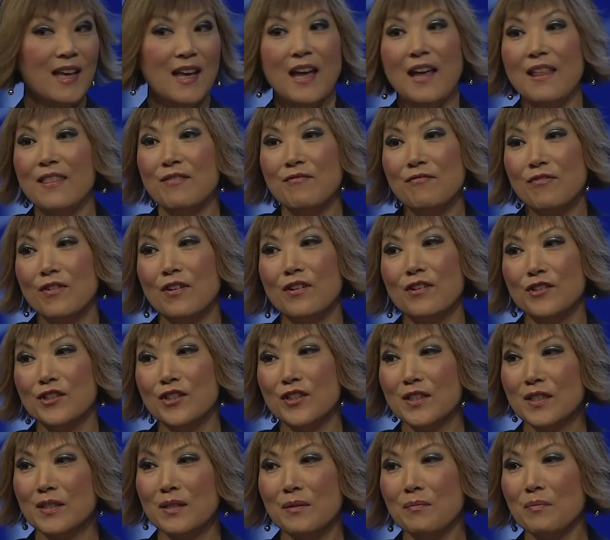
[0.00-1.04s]
And for
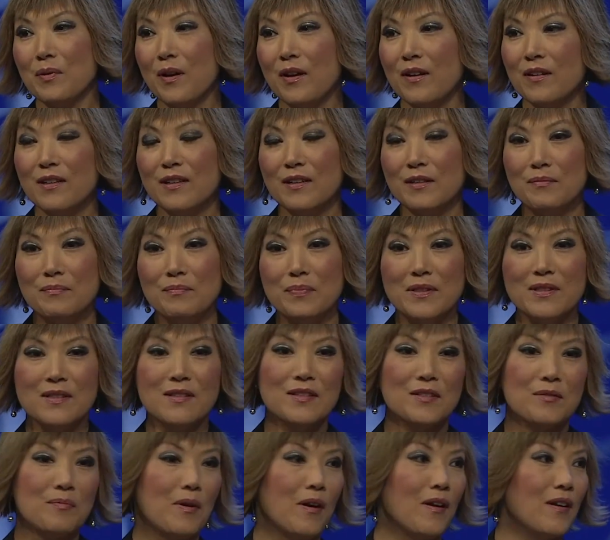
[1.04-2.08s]
logistic
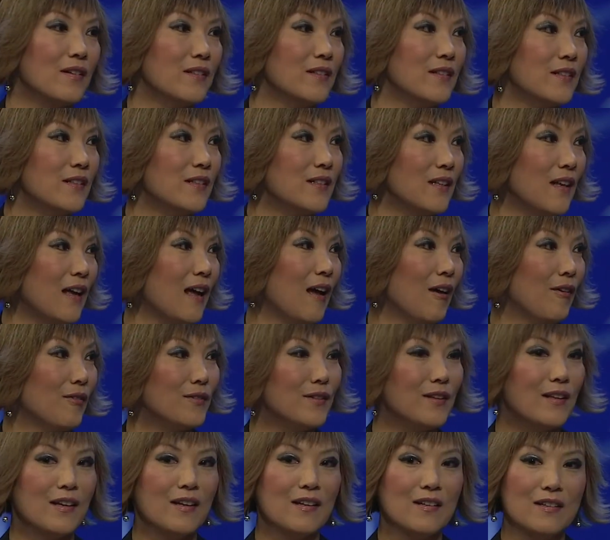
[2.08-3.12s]
business partners
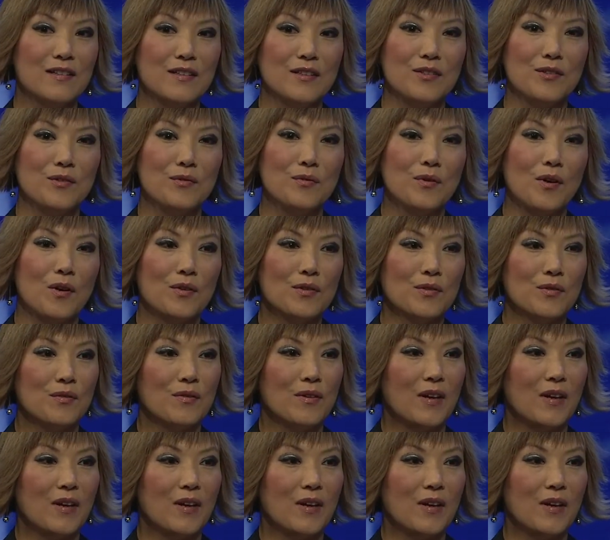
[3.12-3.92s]
out there, you also